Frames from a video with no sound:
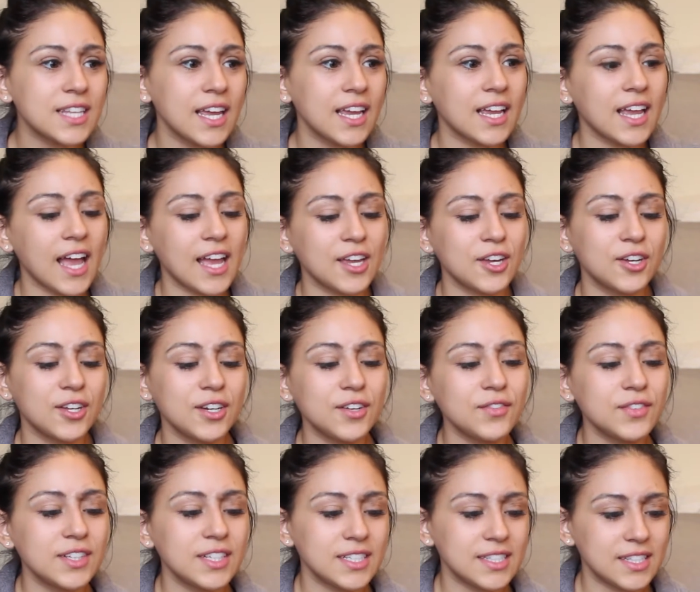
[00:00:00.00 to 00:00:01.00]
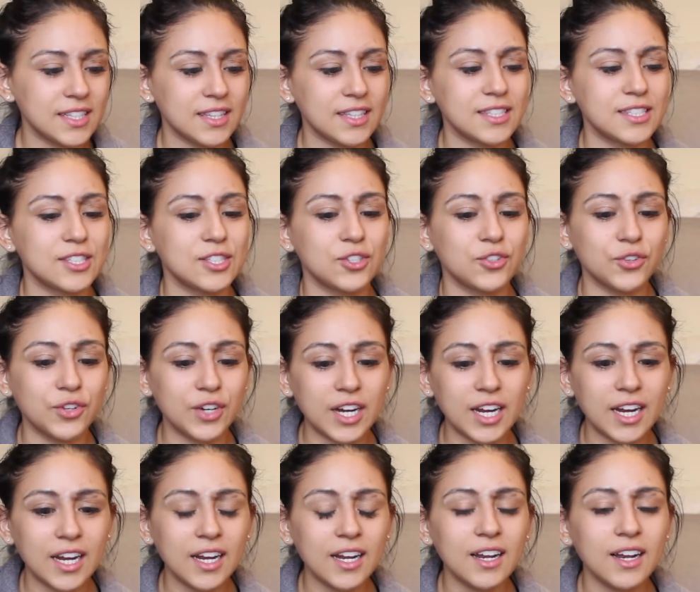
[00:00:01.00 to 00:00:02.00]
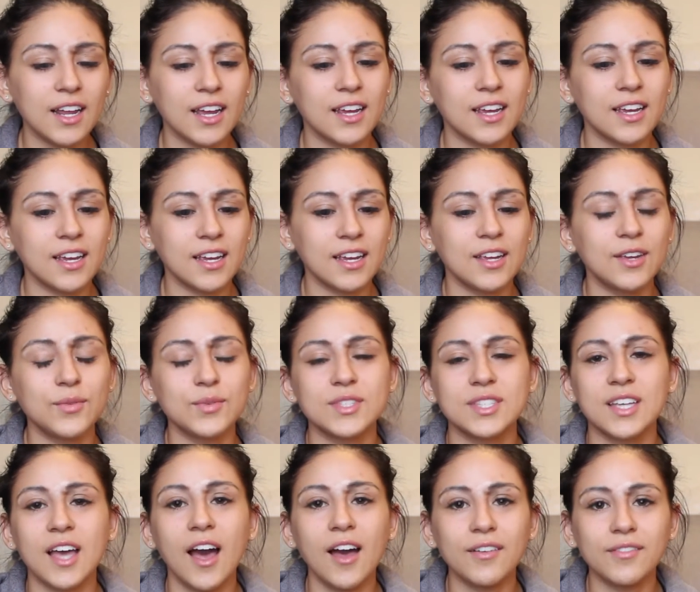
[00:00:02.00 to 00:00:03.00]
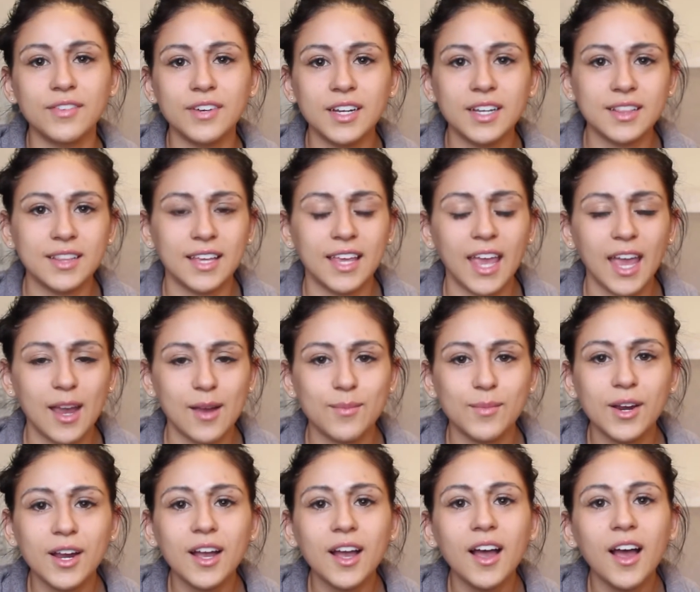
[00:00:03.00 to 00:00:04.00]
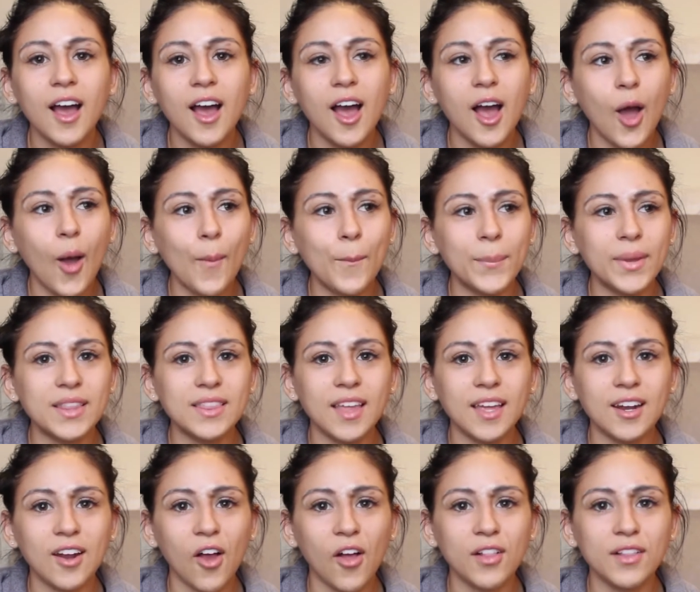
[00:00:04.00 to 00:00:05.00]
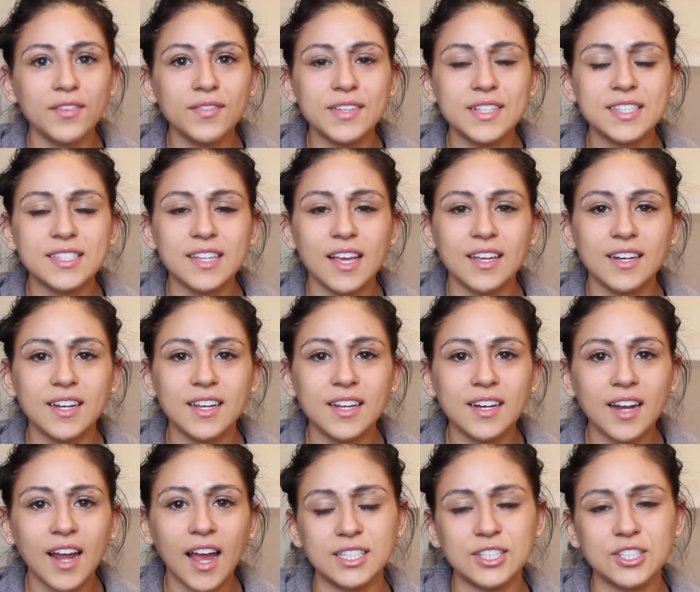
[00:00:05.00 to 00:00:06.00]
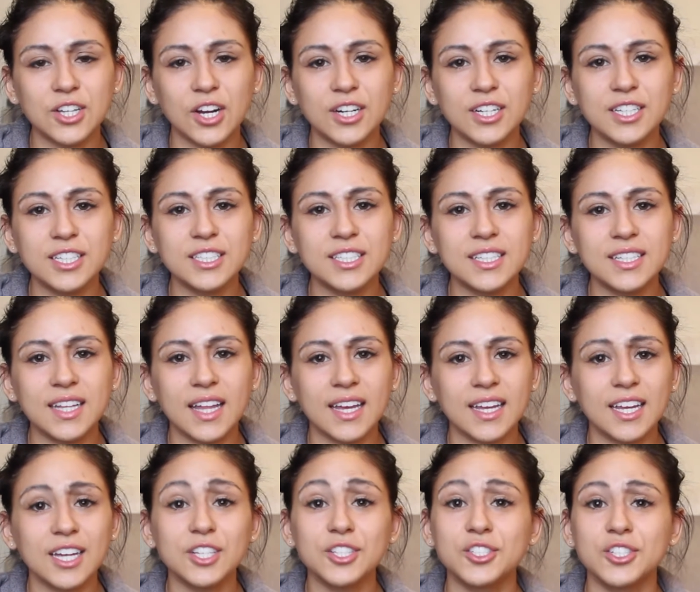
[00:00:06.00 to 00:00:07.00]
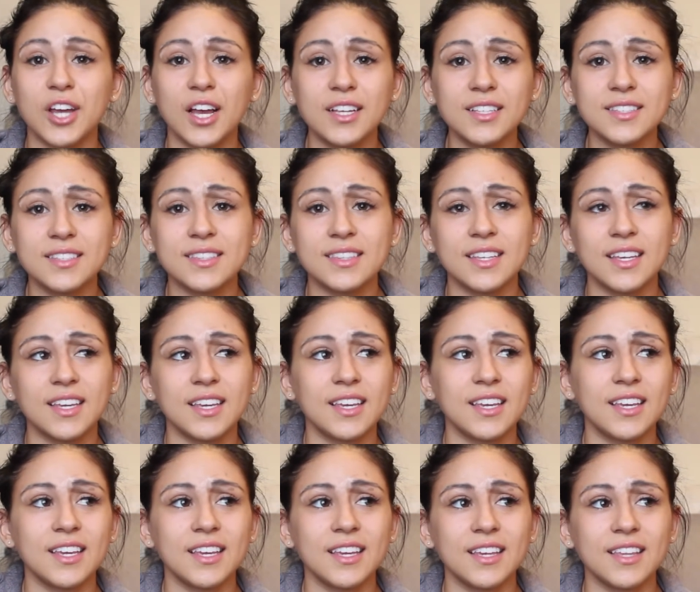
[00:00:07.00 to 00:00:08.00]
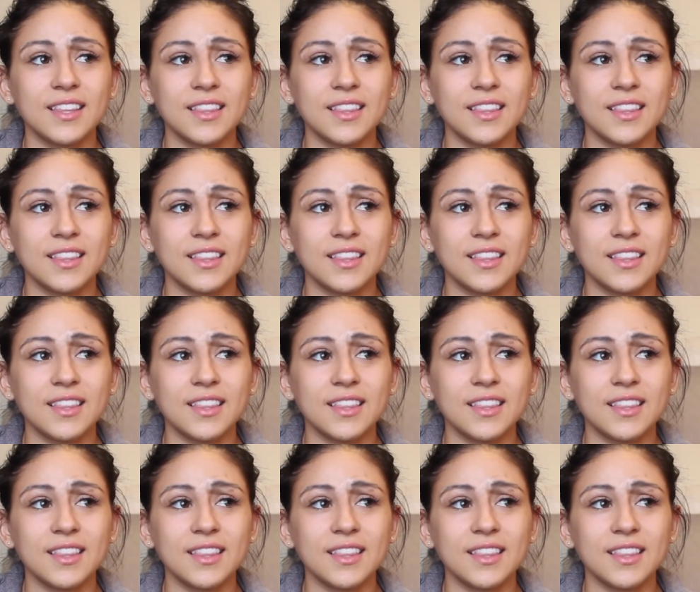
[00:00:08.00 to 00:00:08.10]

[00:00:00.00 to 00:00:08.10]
like, I couldn't really see the screen, like, he was covering the camera, but then all of a sudden, he started to, like, adjust the